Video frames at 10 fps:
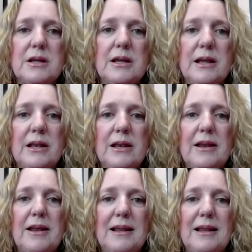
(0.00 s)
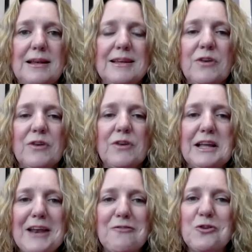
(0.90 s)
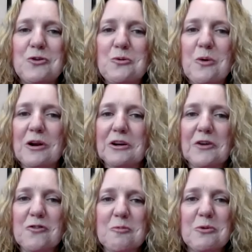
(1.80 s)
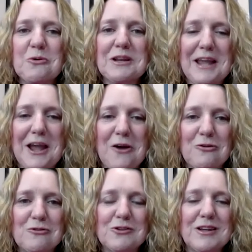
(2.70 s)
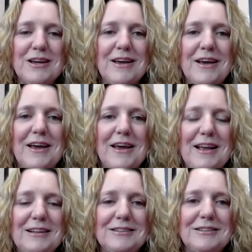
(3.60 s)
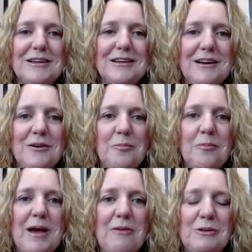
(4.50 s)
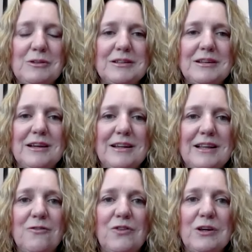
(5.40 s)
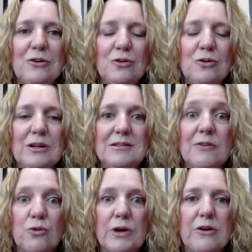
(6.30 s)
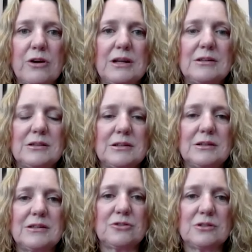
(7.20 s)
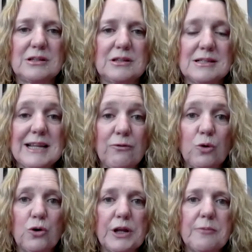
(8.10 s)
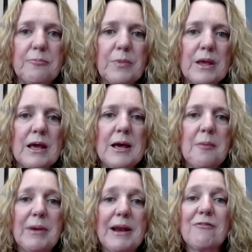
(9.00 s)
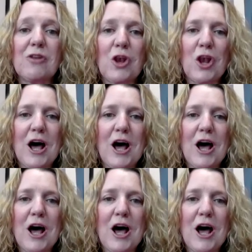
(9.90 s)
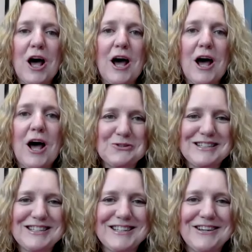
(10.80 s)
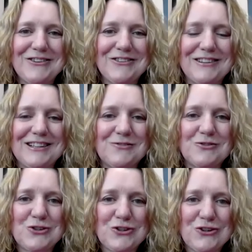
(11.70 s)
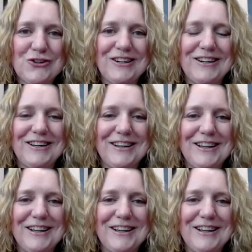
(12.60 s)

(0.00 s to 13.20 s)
And it definitely had a few uncomfortable encounters as I was in the field in several areas in the state of Florida. But I have a lot of interesting stories to tell, that's for sure.